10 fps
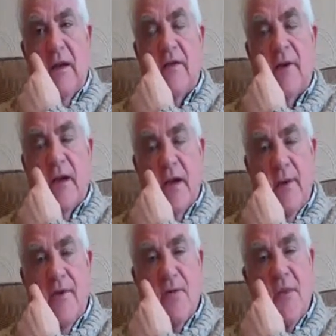forget
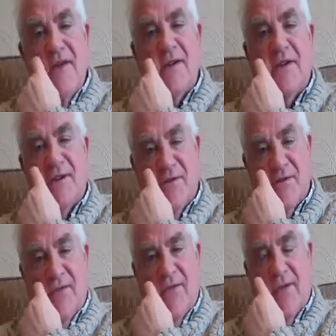about the
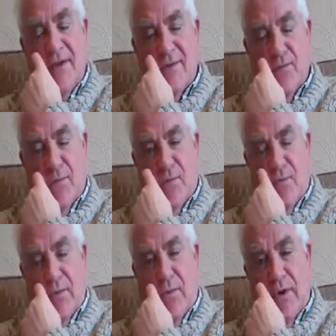messiness. That's
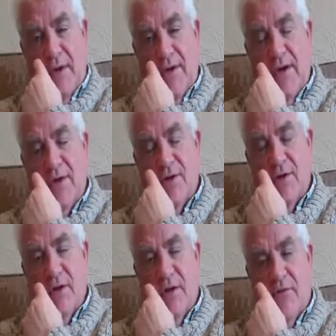where you tend to
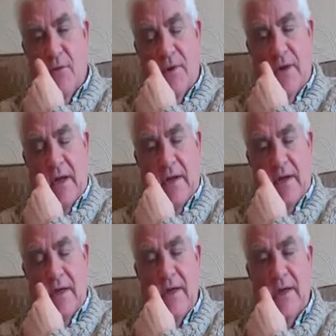start from. That
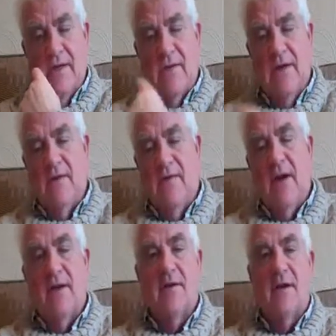it's
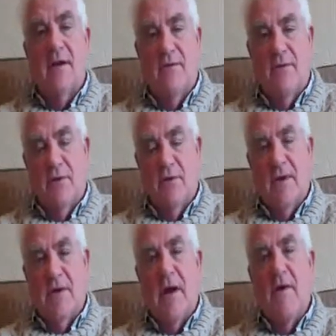vital to have done, no
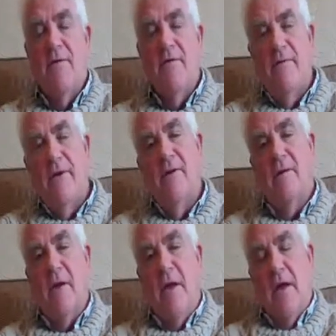matter how you
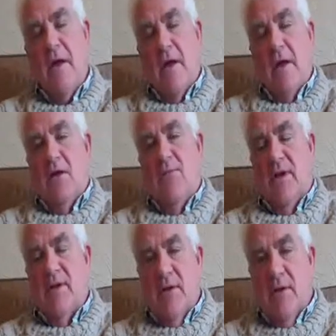feel, no
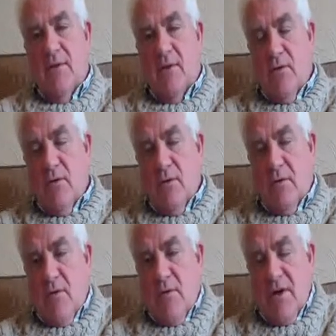matter that you have no
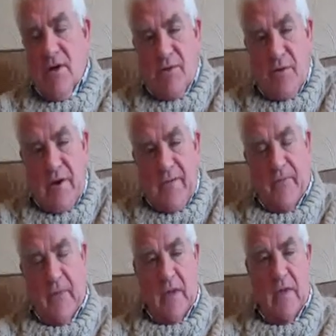history,
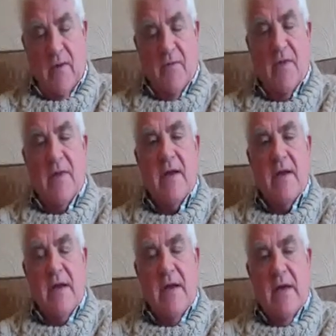and
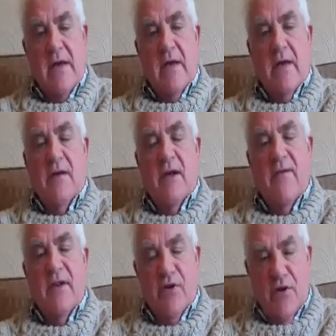then to have
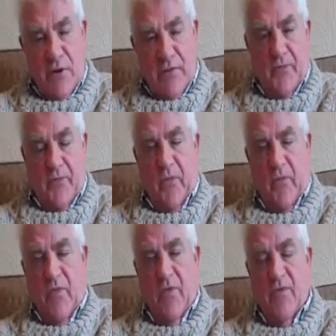it done
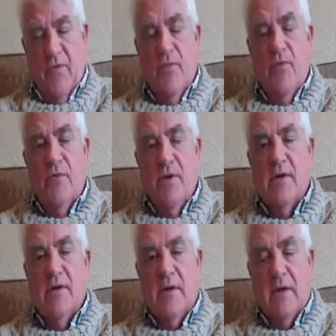for the simple
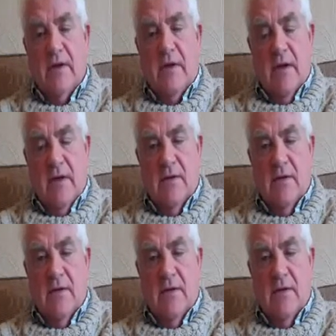reason that it